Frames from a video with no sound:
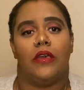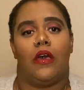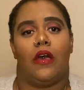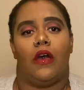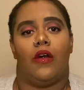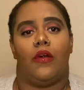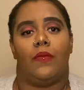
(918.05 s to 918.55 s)

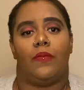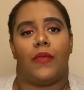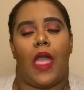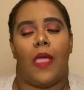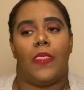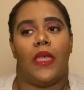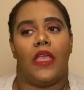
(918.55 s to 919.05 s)
I
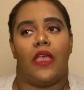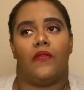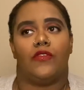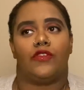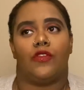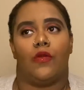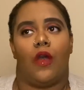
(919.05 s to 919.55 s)
may ever
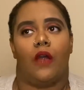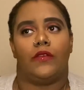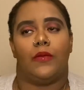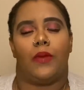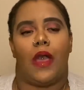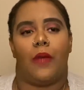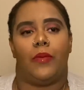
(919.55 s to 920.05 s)
so often
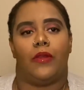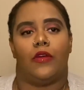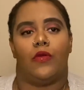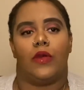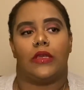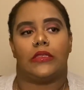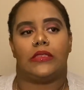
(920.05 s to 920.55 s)
pop in a
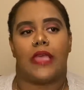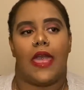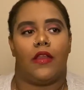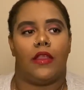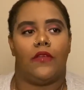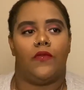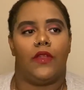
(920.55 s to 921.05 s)
quick
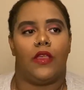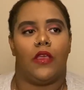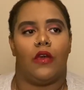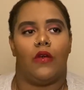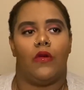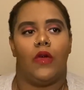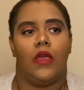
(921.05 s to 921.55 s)
Saturday
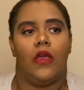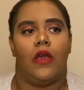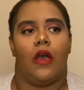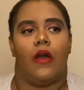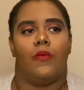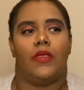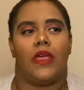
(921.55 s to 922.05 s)
video,
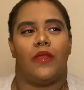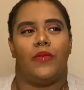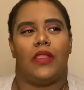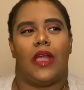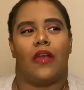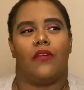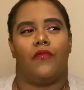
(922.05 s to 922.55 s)
but that'll be
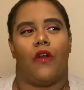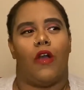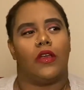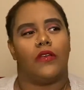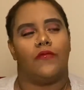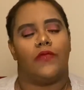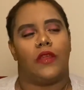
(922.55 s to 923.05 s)
like a
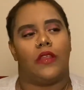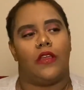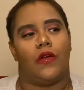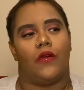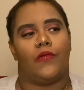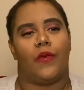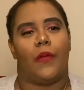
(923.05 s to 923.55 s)
vlogging video
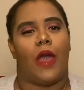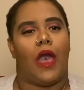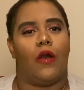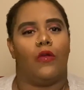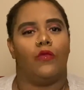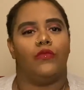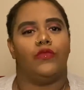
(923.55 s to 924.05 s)
if I'm
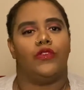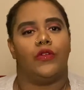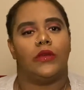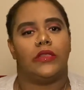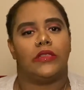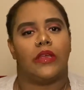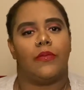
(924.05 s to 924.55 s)
out
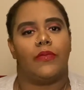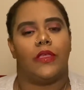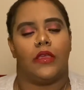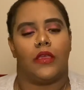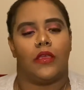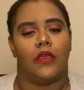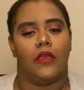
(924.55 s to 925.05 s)
doing
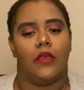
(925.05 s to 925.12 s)
something.